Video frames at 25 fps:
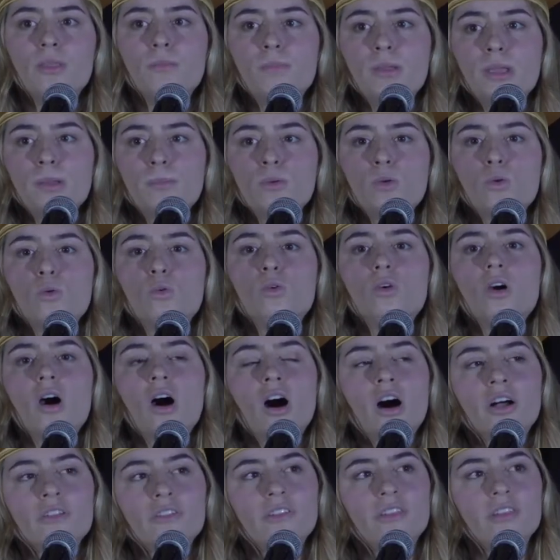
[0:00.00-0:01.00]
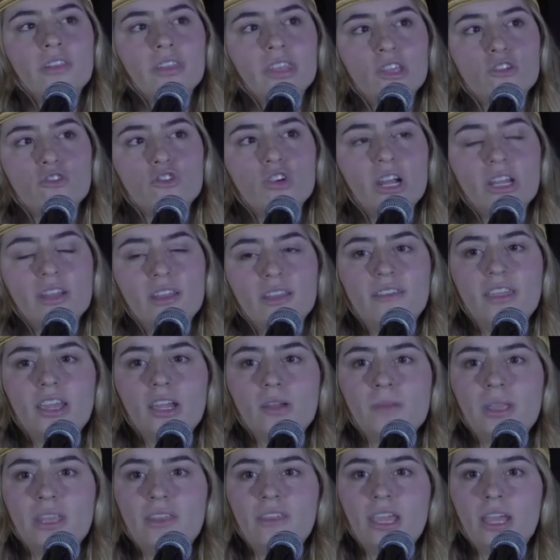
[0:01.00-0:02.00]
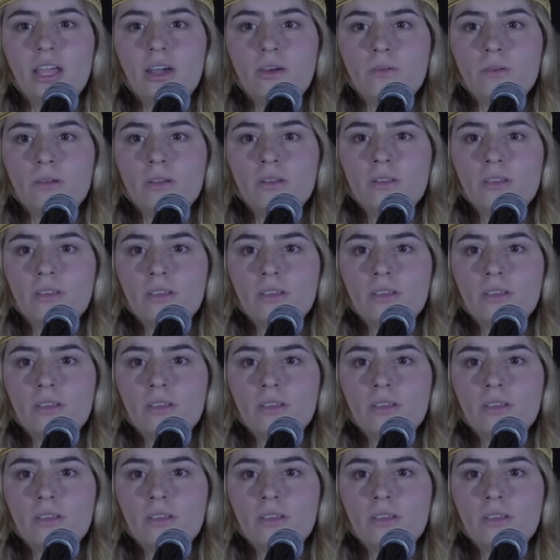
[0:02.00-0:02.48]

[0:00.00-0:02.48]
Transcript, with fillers: people who constantly tried to tear me down.